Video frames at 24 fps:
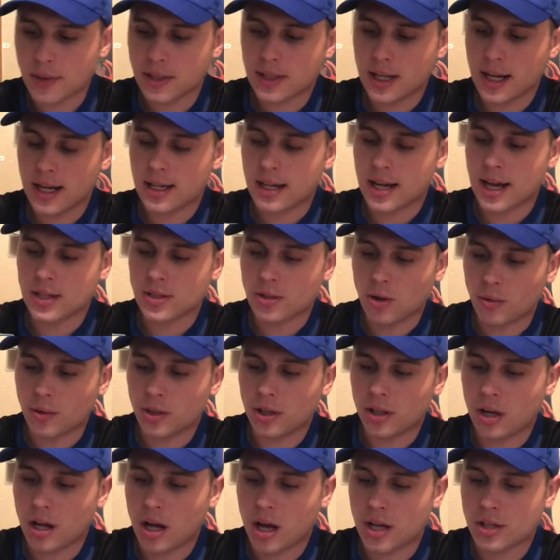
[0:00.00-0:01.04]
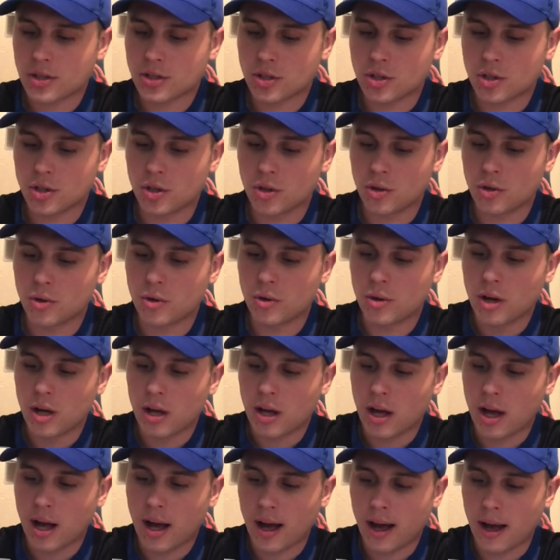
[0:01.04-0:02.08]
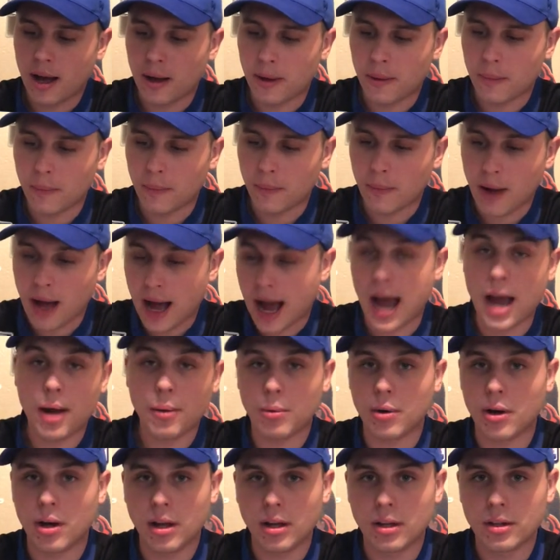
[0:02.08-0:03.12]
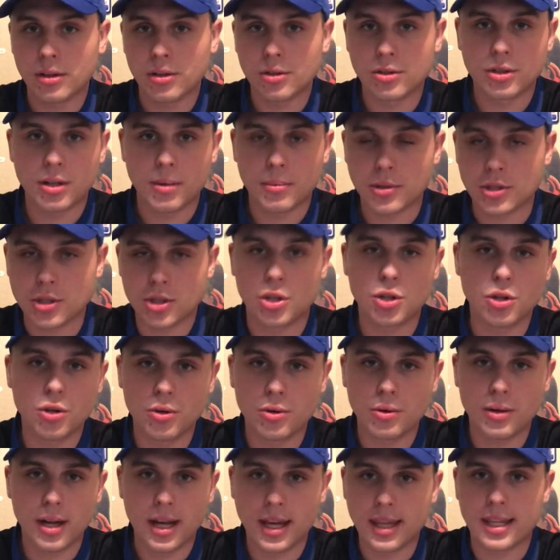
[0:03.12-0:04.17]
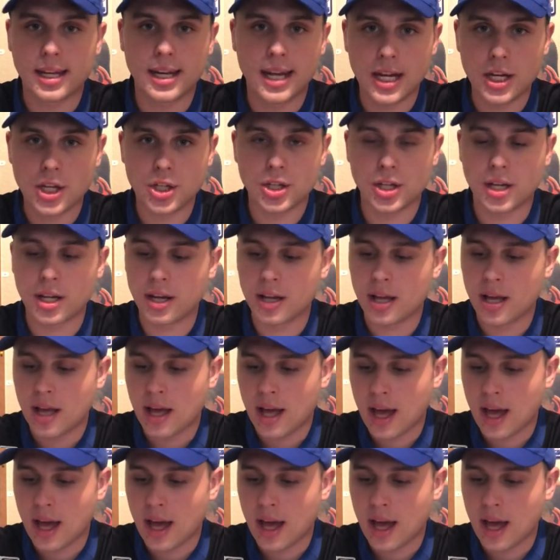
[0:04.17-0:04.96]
State has only lost to Iowa, who's number 2 in the nation,